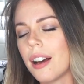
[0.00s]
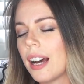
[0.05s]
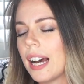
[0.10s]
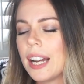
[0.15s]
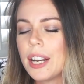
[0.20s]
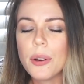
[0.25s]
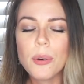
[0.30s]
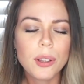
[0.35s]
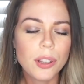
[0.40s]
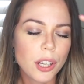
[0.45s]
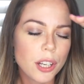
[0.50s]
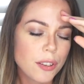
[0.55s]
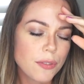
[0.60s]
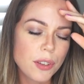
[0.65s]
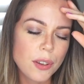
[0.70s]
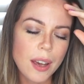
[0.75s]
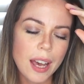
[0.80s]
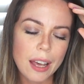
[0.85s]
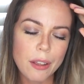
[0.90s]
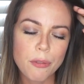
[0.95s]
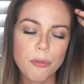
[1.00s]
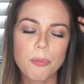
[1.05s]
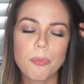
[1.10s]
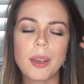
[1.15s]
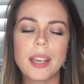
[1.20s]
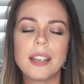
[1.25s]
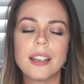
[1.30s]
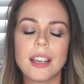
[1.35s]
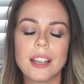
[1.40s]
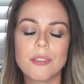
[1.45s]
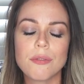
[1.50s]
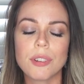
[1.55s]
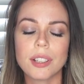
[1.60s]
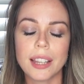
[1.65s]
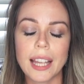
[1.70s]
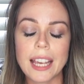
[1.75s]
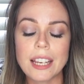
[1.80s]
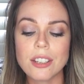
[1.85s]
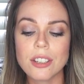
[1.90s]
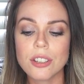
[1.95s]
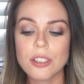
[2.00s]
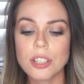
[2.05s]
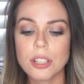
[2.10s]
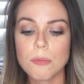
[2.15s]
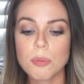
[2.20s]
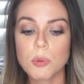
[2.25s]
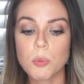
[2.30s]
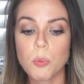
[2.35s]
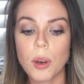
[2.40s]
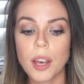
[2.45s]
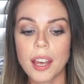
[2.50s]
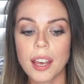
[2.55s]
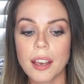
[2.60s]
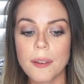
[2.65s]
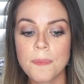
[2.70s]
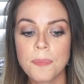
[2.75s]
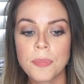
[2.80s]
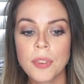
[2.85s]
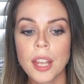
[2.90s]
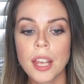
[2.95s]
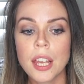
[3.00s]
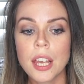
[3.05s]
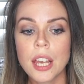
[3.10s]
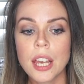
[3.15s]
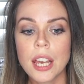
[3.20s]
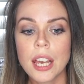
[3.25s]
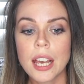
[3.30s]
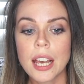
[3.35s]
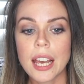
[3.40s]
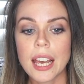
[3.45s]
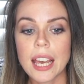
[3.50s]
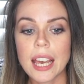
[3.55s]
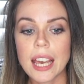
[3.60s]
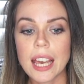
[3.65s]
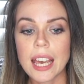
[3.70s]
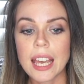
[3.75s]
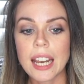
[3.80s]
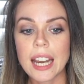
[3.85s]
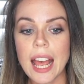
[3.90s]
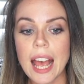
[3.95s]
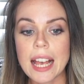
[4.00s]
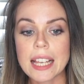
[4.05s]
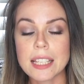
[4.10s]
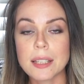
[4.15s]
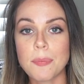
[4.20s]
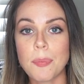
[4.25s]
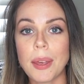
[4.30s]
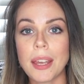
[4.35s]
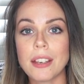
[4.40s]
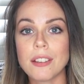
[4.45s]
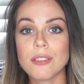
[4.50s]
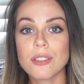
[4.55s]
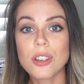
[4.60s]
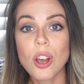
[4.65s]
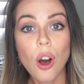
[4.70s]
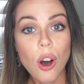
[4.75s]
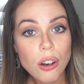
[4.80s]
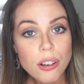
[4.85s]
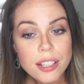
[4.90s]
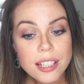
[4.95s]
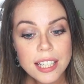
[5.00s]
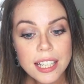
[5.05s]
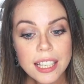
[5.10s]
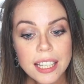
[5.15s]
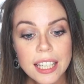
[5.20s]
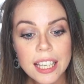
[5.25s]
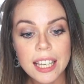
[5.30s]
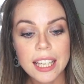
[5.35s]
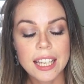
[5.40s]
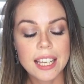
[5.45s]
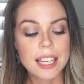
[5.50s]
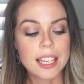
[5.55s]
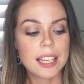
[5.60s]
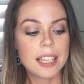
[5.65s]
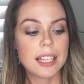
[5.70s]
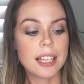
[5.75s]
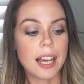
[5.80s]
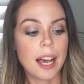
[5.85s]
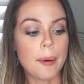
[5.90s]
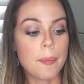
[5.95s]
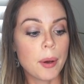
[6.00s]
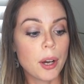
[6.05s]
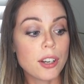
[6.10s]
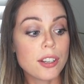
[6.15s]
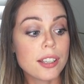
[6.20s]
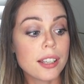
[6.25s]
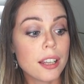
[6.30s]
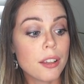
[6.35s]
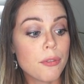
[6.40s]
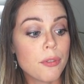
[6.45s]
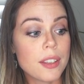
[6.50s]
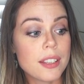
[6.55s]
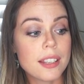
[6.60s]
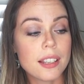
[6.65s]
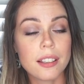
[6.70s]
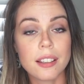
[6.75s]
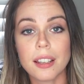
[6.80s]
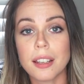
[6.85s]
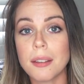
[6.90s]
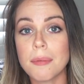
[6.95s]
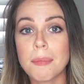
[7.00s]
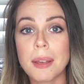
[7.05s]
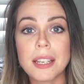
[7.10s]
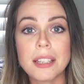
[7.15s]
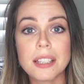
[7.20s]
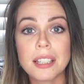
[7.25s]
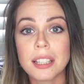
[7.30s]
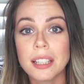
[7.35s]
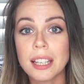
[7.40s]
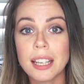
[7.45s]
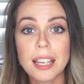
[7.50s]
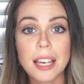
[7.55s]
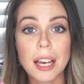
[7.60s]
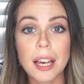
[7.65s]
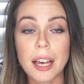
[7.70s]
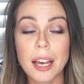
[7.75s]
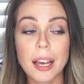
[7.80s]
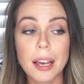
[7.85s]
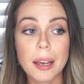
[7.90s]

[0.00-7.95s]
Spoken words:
I know a lot of you have been in relationships where it has been toxic, emotionally, physically, mentally,